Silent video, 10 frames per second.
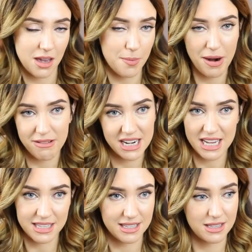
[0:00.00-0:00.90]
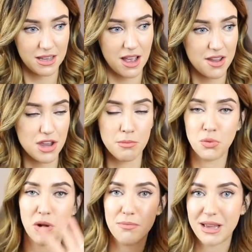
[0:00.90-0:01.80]
apparently it's a number
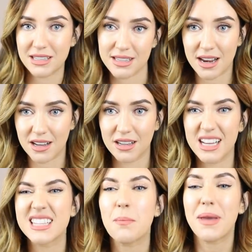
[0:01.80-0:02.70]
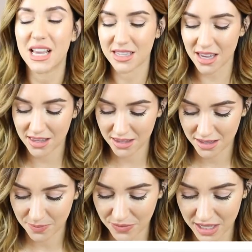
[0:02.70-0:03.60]
one bestseller. It's amazing.
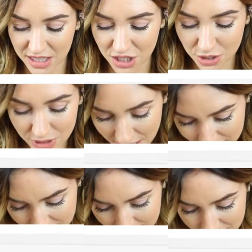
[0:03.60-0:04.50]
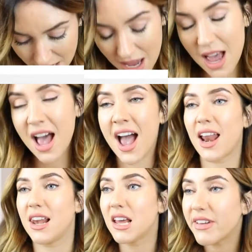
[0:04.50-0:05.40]
It's so nice. I
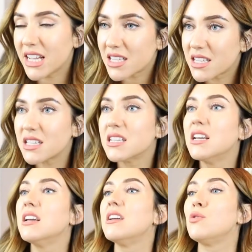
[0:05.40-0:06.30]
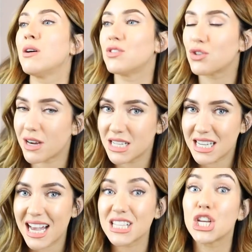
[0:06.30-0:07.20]
love it. If you haven't tried it
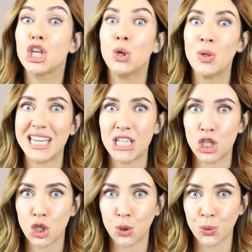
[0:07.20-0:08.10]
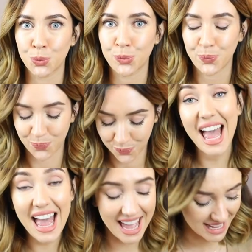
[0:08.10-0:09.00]
yet, you need to.
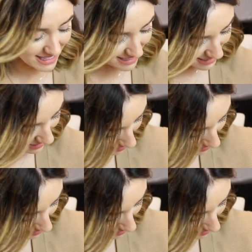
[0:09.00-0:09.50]
And I